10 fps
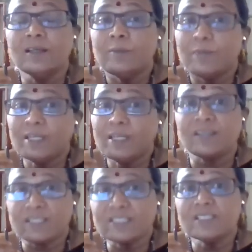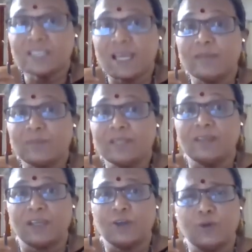many treasures can be
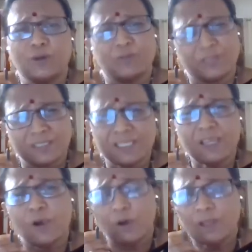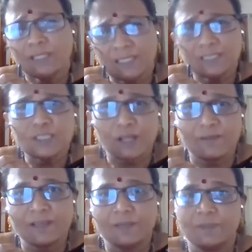taken out of it. See, all the things are
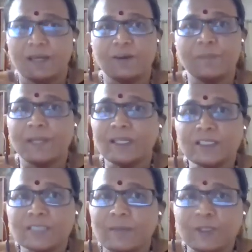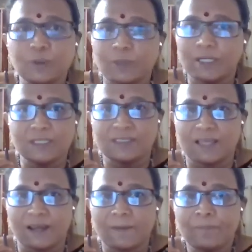available. Our Periyar Sami Thuran is
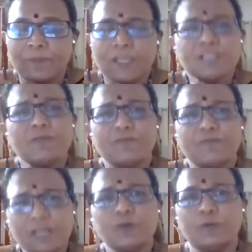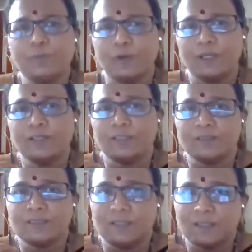there, is a very good poet in
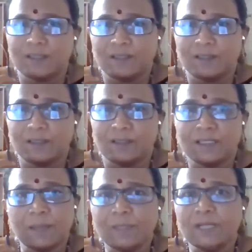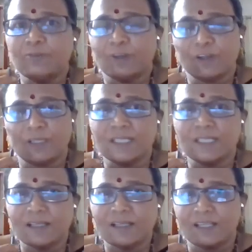Tamil for
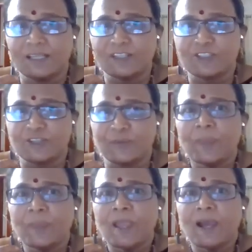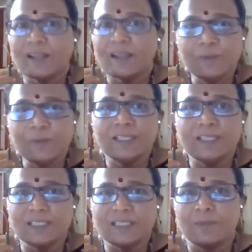children literature. And Kavimani
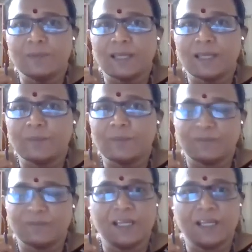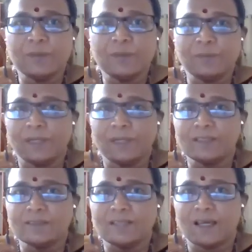Desika Pillai, Vinayaka Pillai is
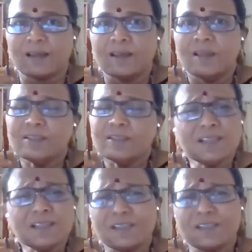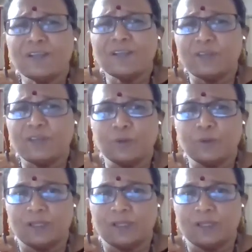there. He has given a very good